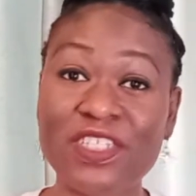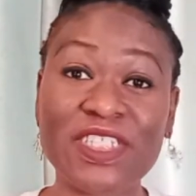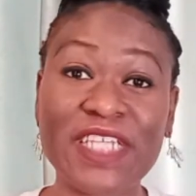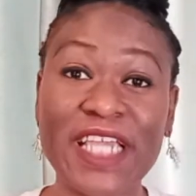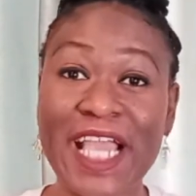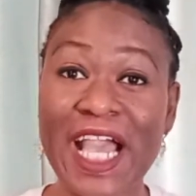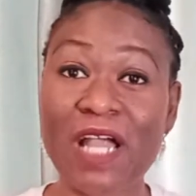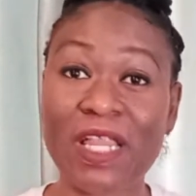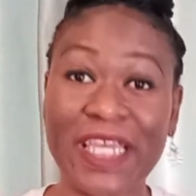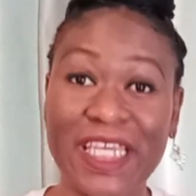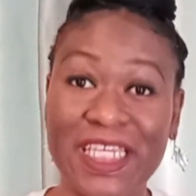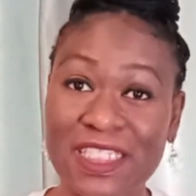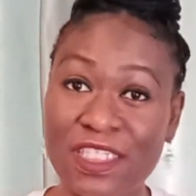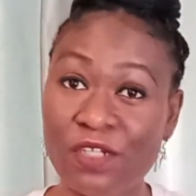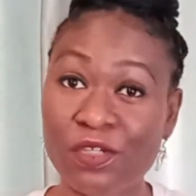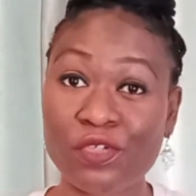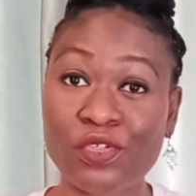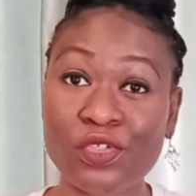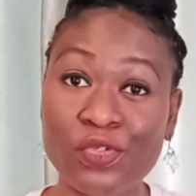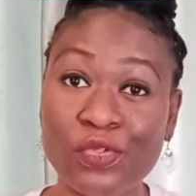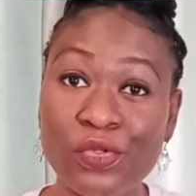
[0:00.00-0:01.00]
Just like how, like, in
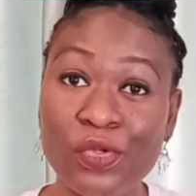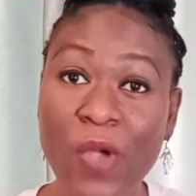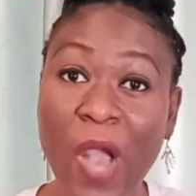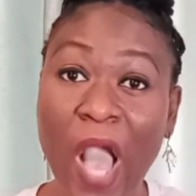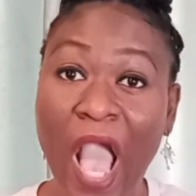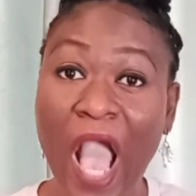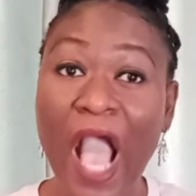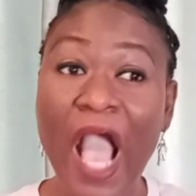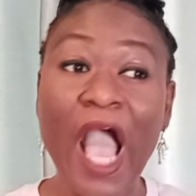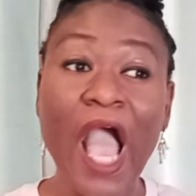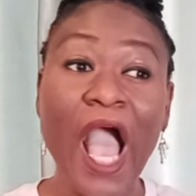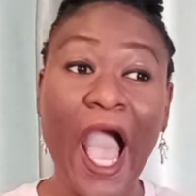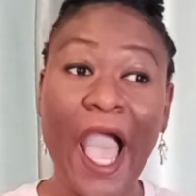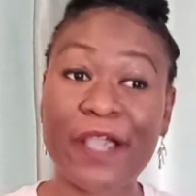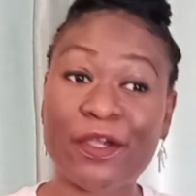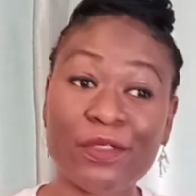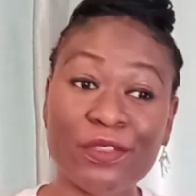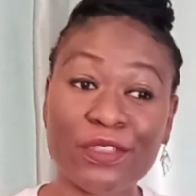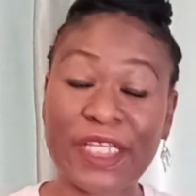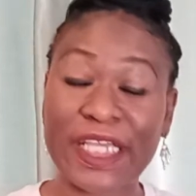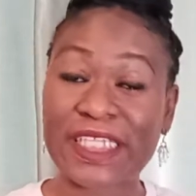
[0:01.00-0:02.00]
secondary school,
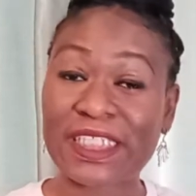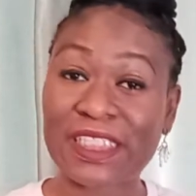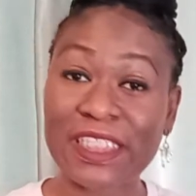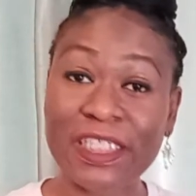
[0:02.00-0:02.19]
I couldn't, like,